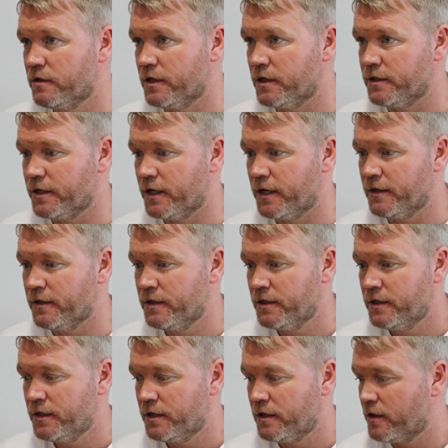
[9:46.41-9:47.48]
And
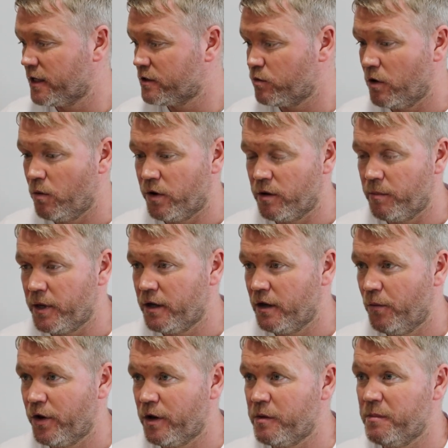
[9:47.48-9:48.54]
that's where I want to be.
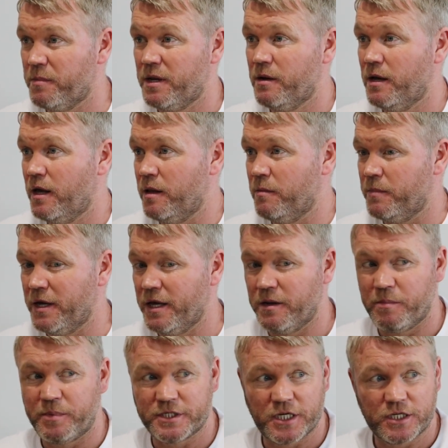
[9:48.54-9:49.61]
I want to be in a
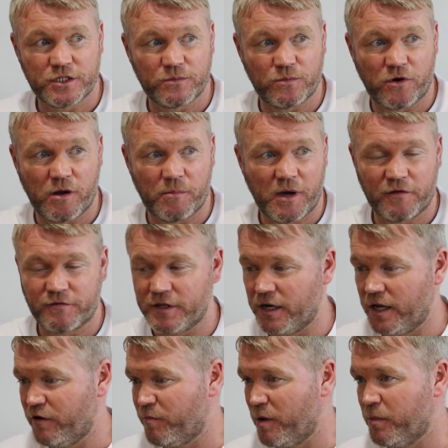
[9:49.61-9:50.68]
position where I'm having to
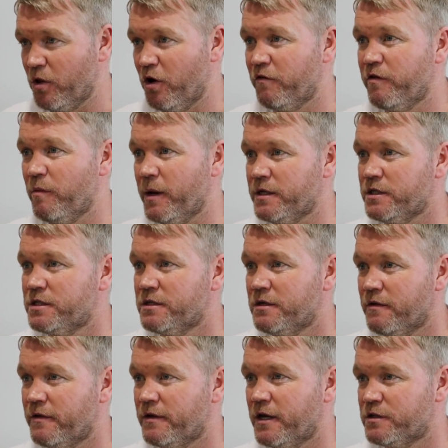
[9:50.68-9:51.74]
leave people off the bench.
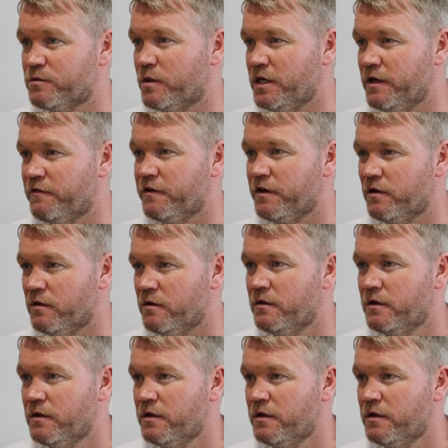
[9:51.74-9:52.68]
I think that's when you feel.